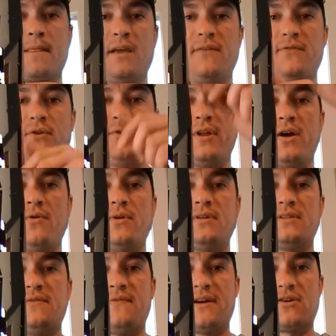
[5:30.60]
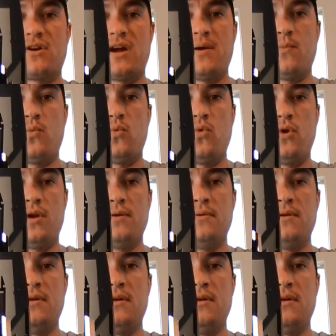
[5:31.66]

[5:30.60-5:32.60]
if you'll notice, if I grab one,